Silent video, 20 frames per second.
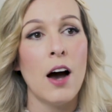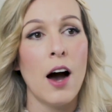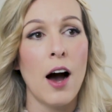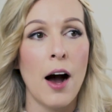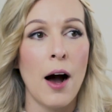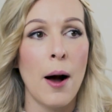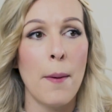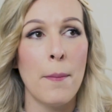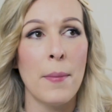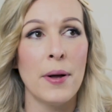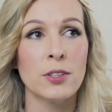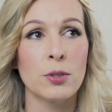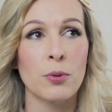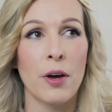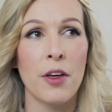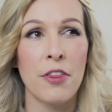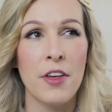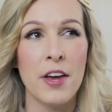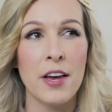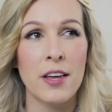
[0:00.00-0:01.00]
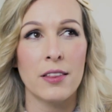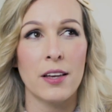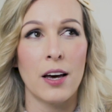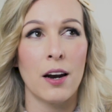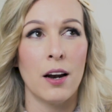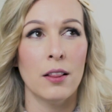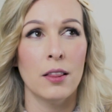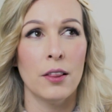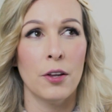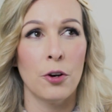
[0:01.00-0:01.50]
And so I think that
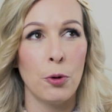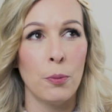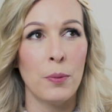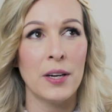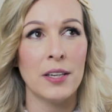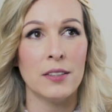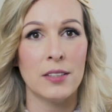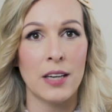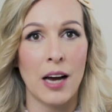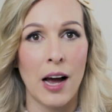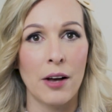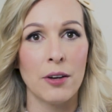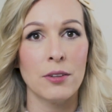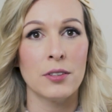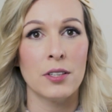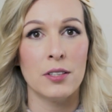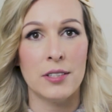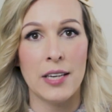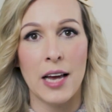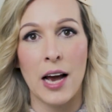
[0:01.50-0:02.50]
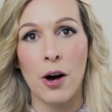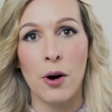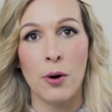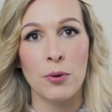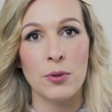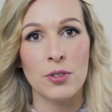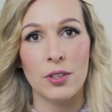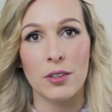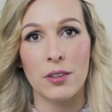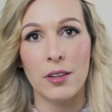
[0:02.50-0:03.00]
a little bit dials it
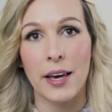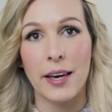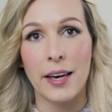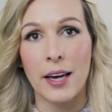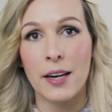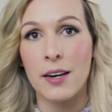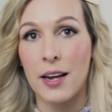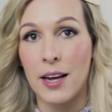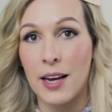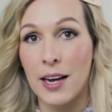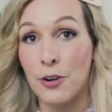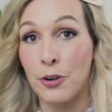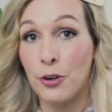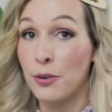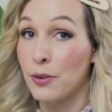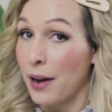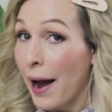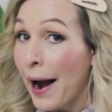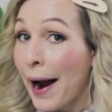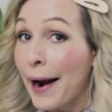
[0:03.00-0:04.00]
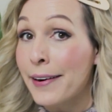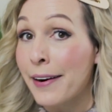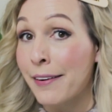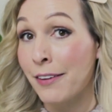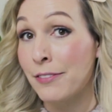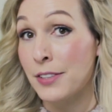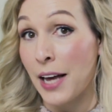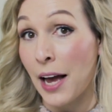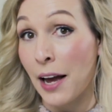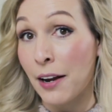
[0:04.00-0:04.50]
down to like an 8 or 9 out
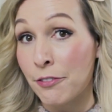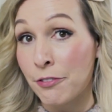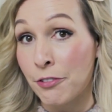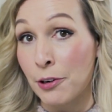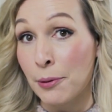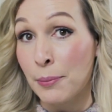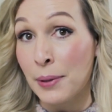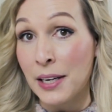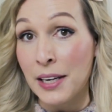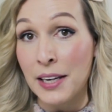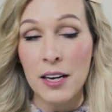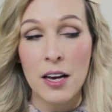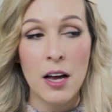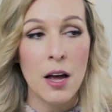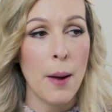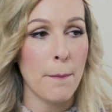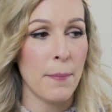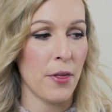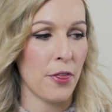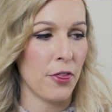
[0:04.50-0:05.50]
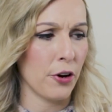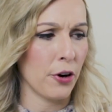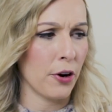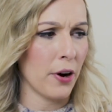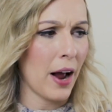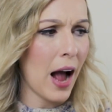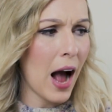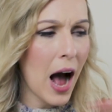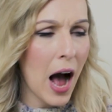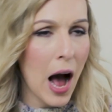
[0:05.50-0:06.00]
of 10 for me, that there
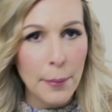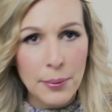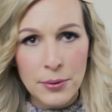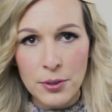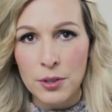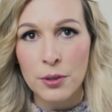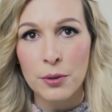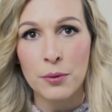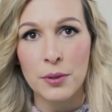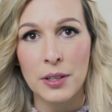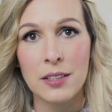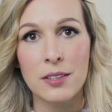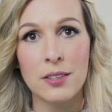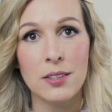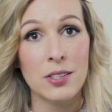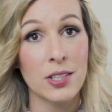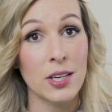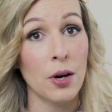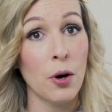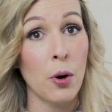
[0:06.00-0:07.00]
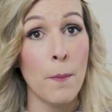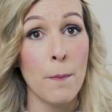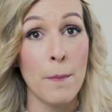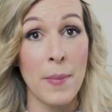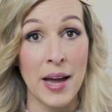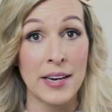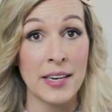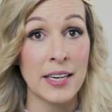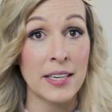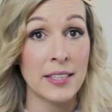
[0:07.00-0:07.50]
are absolutely still
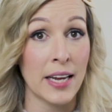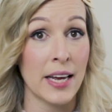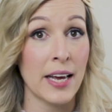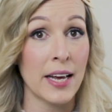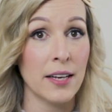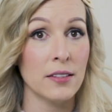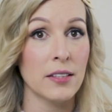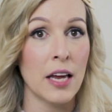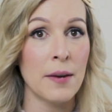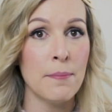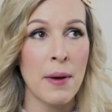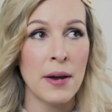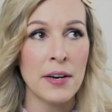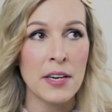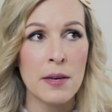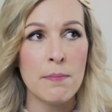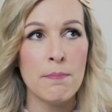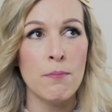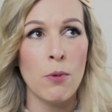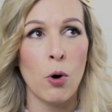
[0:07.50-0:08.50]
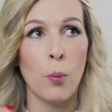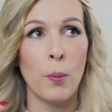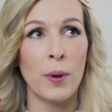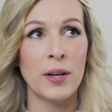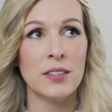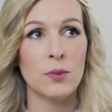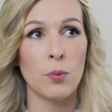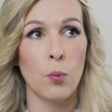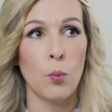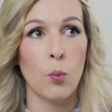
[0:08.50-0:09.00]
many days and many
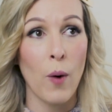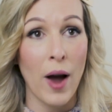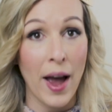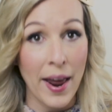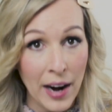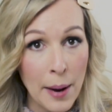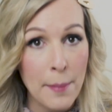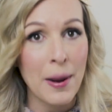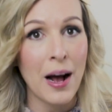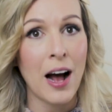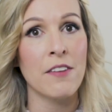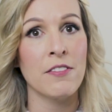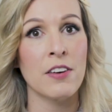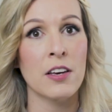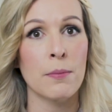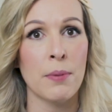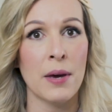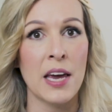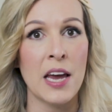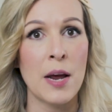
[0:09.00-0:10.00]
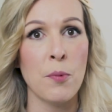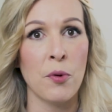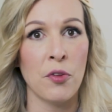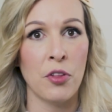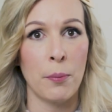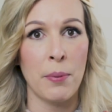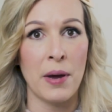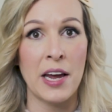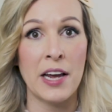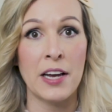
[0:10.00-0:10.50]
moments when I'm having pain where the
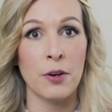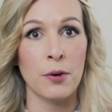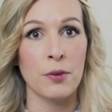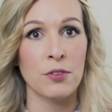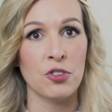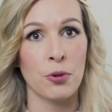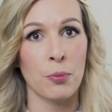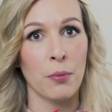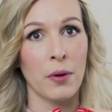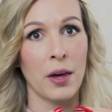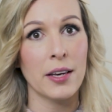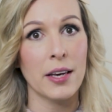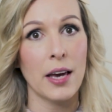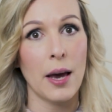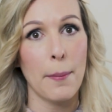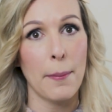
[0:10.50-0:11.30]
pain goes from like